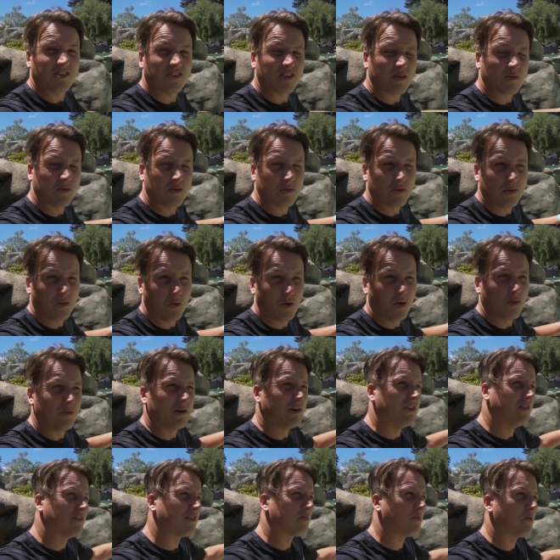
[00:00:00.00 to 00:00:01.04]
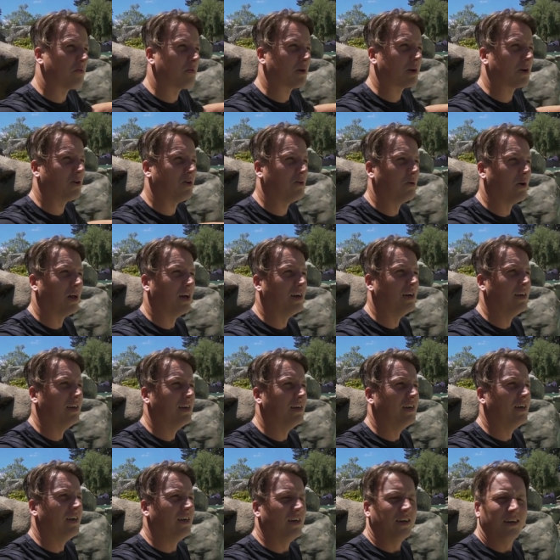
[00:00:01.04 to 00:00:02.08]
Some are a bit warmer, some are a bit cooler.
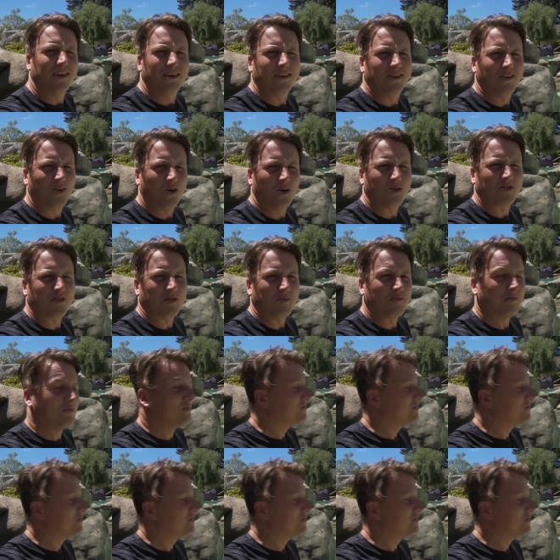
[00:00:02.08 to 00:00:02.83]
Awesome.